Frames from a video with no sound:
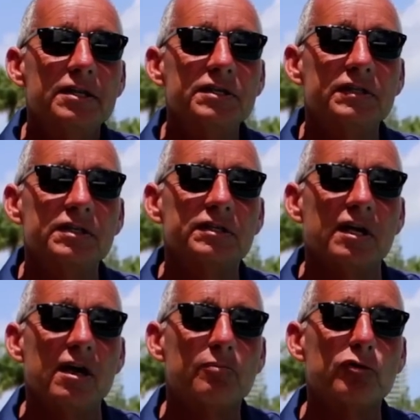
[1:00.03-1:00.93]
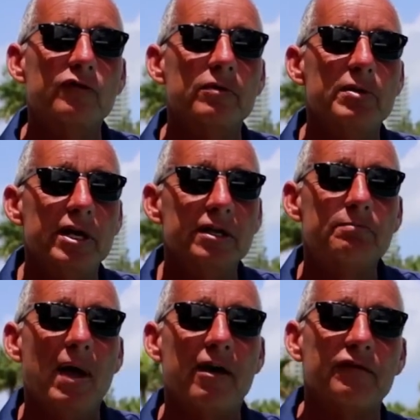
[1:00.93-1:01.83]
this has uh, proved to be
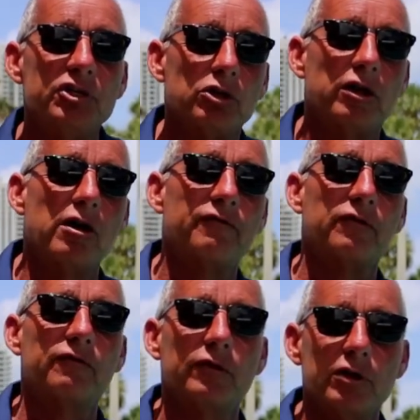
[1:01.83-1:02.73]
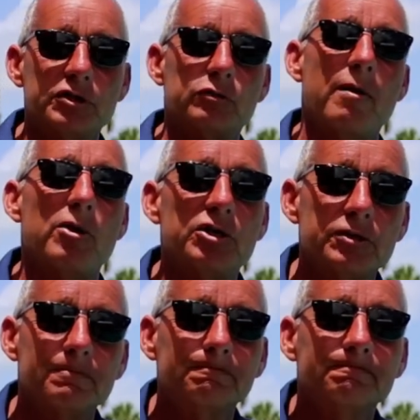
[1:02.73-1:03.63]
beneficial or helpful for those swimmers.